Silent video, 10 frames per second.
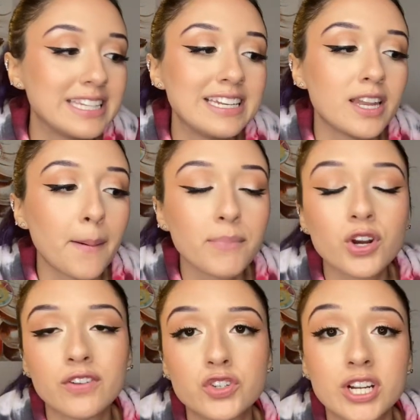the number
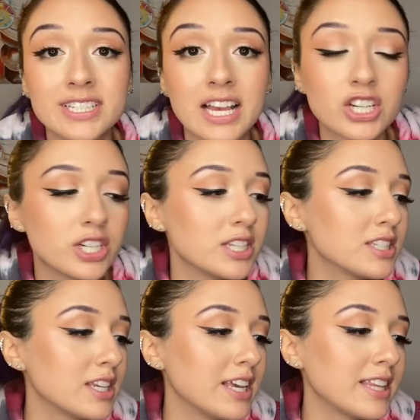of
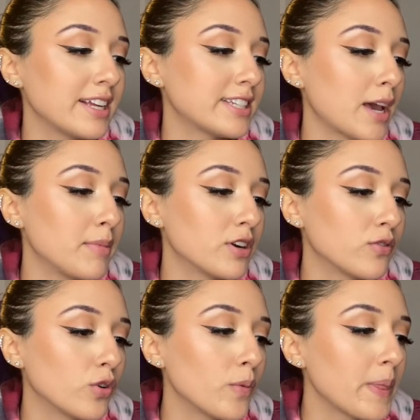transactions in that time
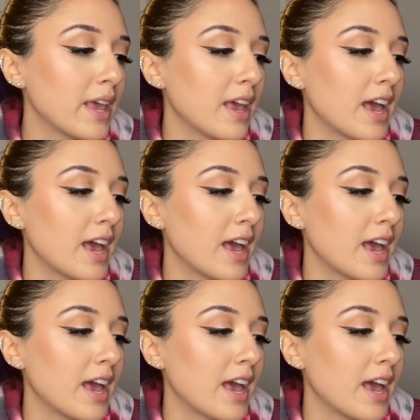interval.